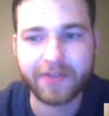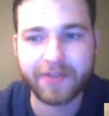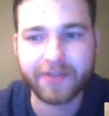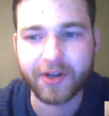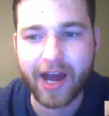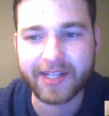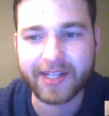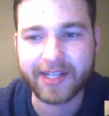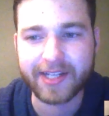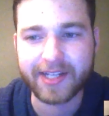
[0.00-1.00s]

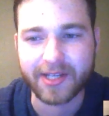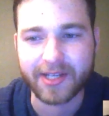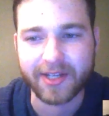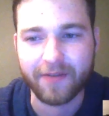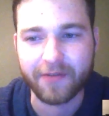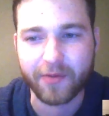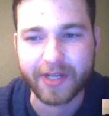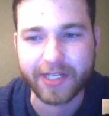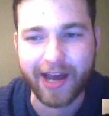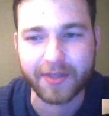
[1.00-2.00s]
Hightower got stuffed 3
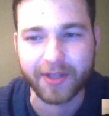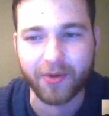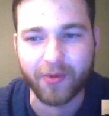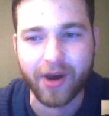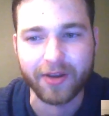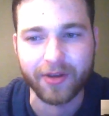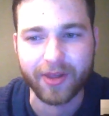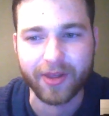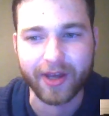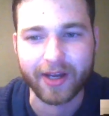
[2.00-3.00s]
times at the one, you
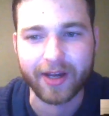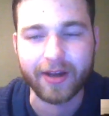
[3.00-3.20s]
think